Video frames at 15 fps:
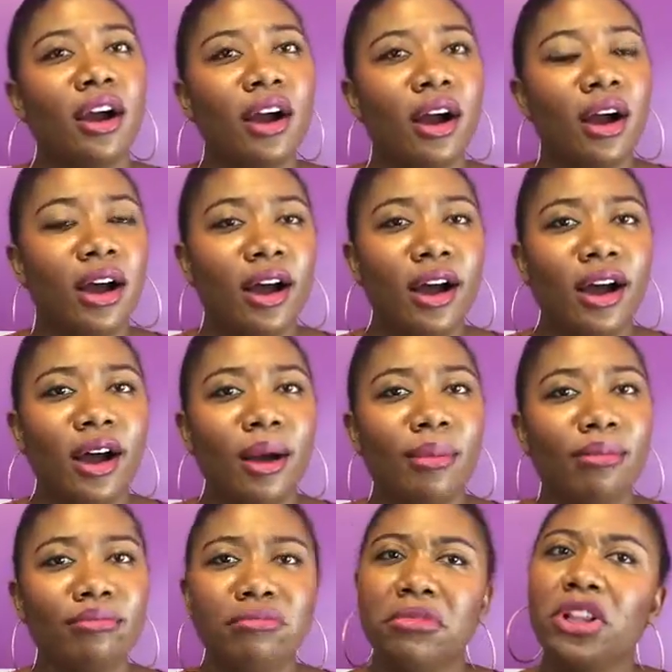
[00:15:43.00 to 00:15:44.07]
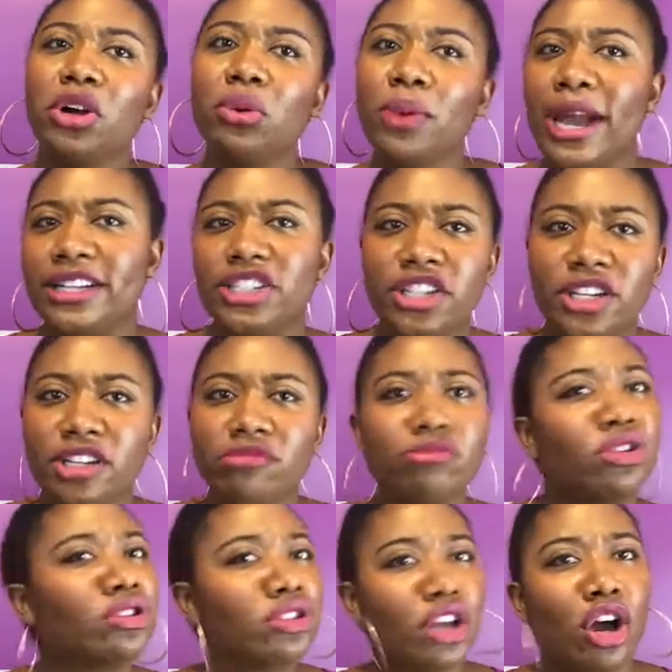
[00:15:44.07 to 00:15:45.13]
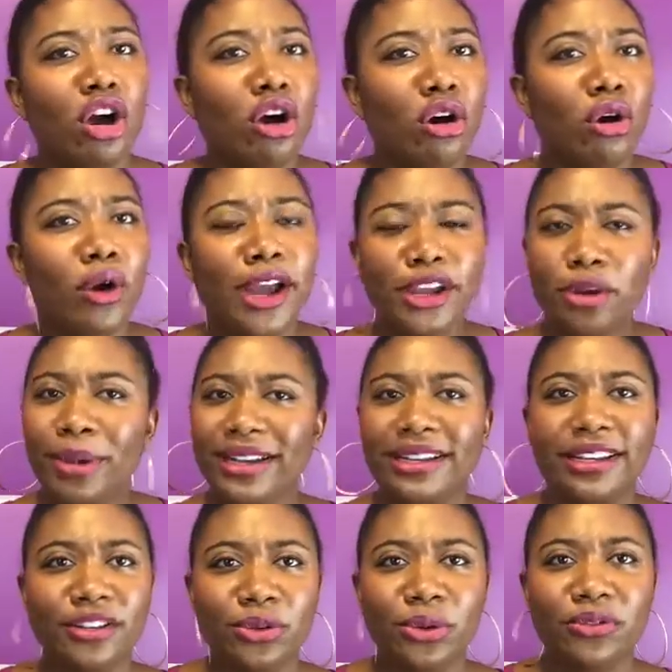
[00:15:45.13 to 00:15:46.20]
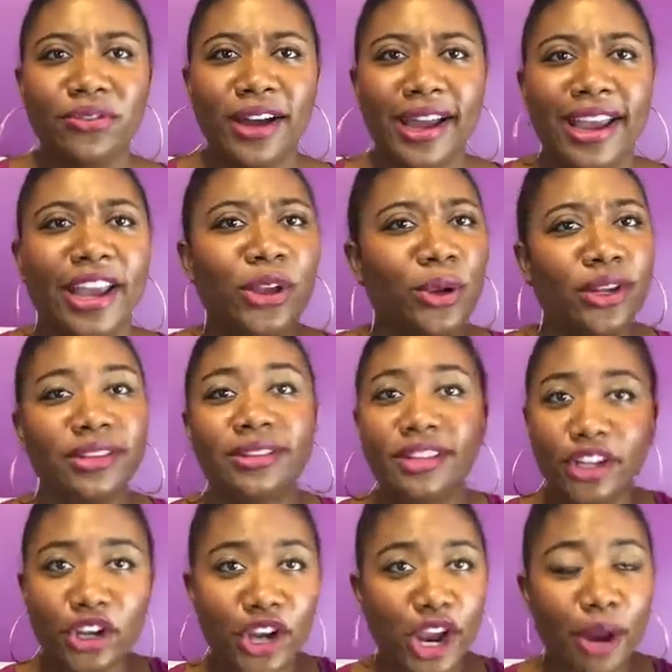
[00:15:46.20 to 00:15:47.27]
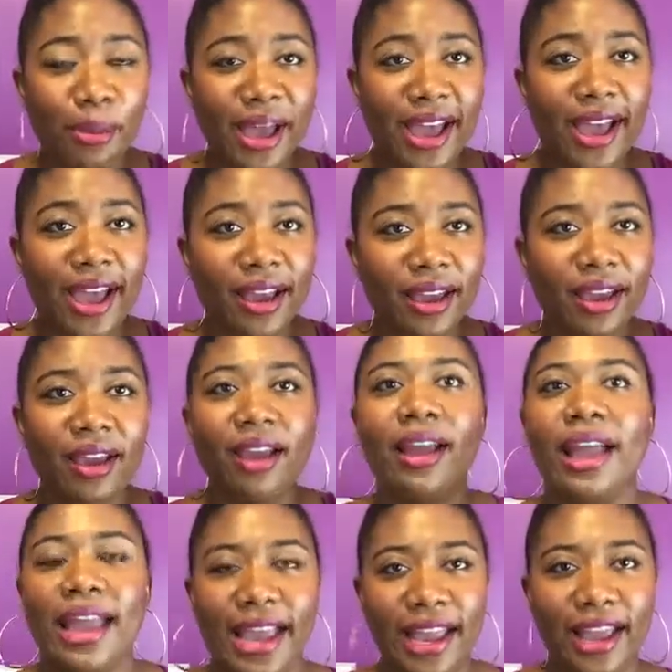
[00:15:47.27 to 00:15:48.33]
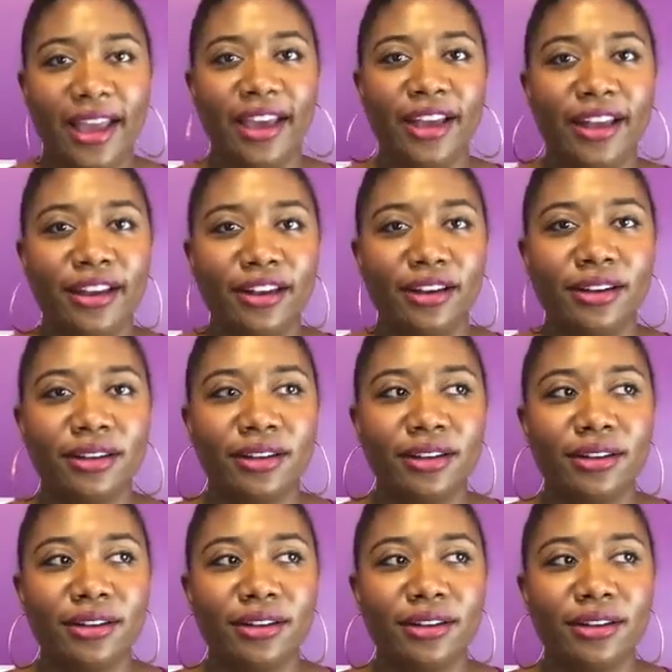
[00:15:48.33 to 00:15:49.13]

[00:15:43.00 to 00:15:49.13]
a little ratchet or so, and you're about to get into a fight, and you need to slick your hair back, and